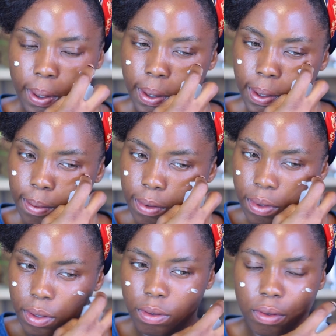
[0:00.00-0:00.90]
and I'm
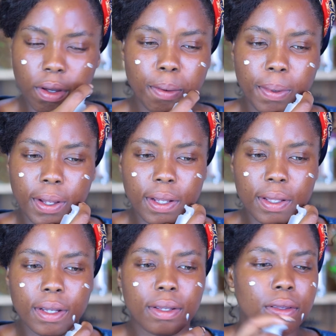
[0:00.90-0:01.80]
just going to apply
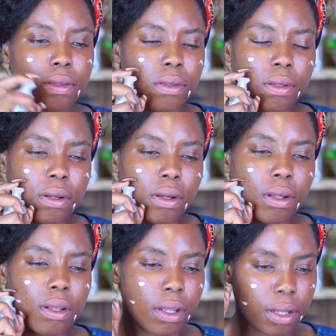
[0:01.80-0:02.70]
that.
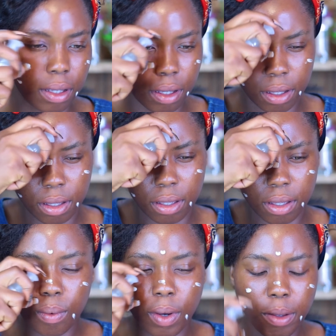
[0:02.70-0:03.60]
Like,
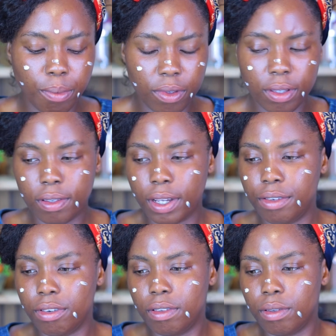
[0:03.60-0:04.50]
why I'm using this
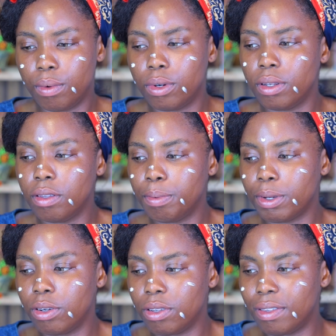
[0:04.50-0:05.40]
hydrating one is
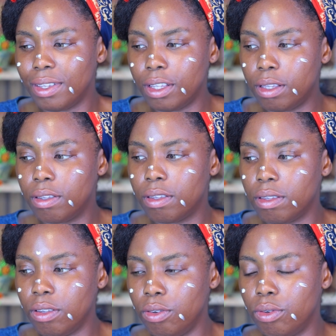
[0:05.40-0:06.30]
because it,
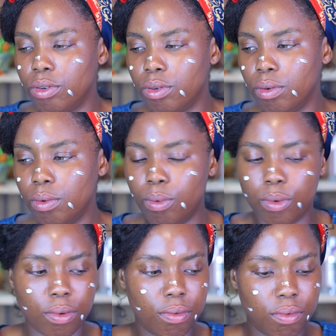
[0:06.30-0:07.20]
you know,
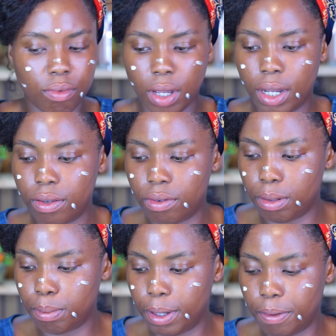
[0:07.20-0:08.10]
would
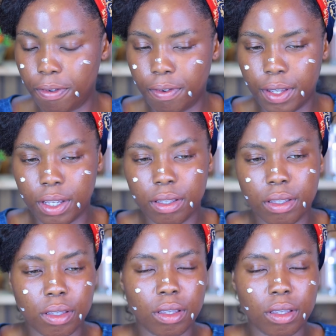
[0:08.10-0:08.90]
hydrate my face